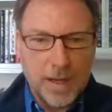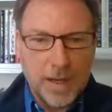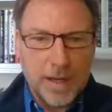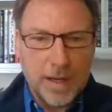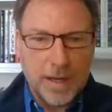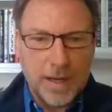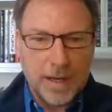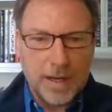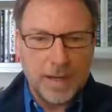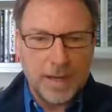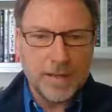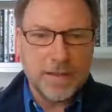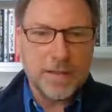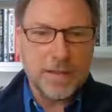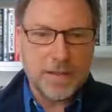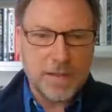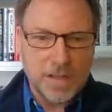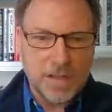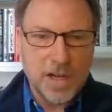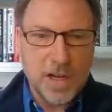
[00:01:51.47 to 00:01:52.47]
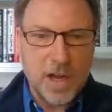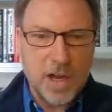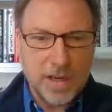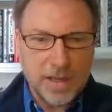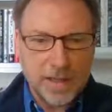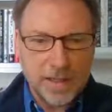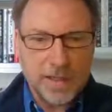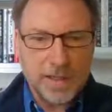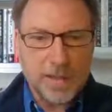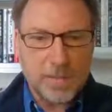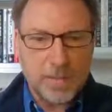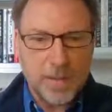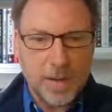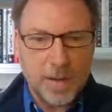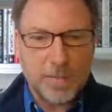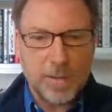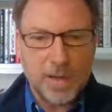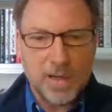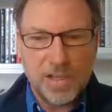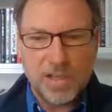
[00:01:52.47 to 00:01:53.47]
The sterling's
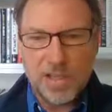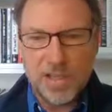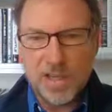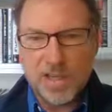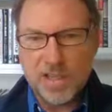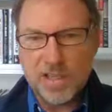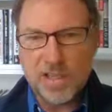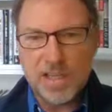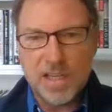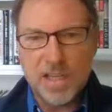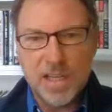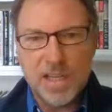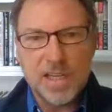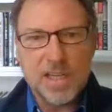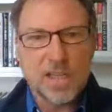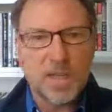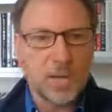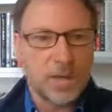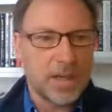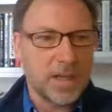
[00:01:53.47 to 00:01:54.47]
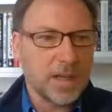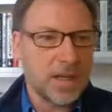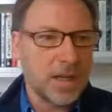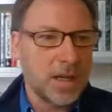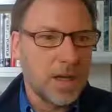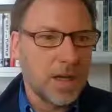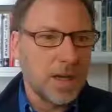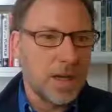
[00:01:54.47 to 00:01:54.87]
appreciation is looking